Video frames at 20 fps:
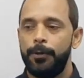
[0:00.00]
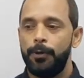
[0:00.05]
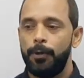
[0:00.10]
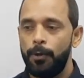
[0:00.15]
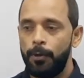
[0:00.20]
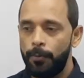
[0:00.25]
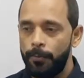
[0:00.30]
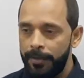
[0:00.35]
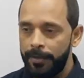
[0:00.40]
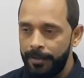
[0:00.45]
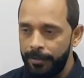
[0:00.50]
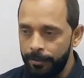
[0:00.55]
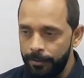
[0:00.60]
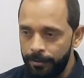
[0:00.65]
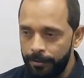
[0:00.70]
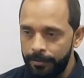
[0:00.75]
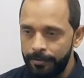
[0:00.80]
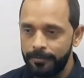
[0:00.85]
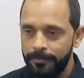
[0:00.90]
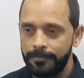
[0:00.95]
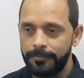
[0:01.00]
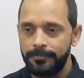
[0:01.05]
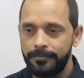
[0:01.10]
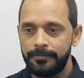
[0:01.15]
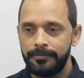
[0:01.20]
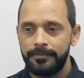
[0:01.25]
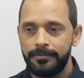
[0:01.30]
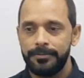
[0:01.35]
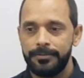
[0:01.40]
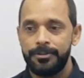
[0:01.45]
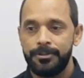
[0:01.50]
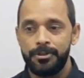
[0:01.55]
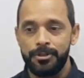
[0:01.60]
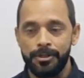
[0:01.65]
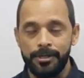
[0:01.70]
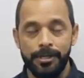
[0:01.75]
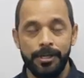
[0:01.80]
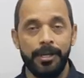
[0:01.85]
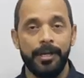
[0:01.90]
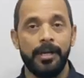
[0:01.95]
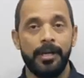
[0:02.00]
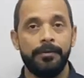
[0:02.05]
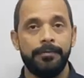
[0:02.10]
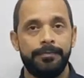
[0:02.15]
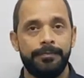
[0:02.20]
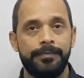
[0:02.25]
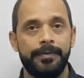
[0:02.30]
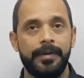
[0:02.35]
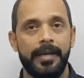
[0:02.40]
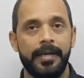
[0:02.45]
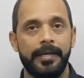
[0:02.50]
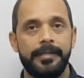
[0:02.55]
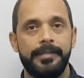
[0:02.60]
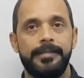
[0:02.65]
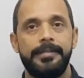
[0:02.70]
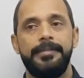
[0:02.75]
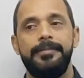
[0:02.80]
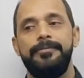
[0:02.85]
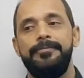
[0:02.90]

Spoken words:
over your study and fact.